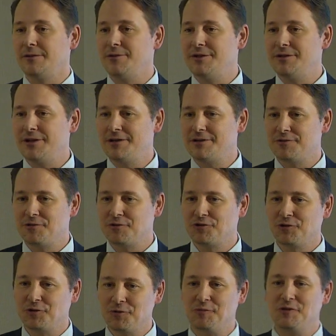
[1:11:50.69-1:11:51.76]
I mean, that is
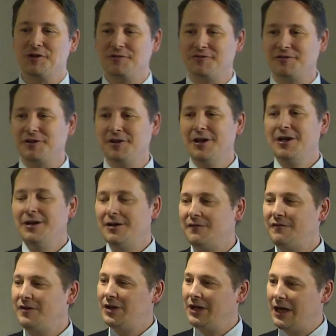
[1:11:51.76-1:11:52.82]
also a bit of a
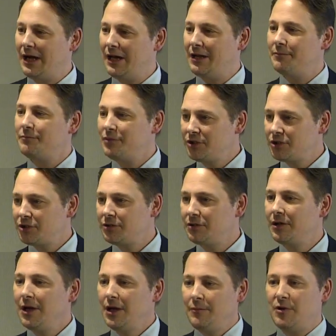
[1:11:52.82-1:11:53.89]
very high ambition.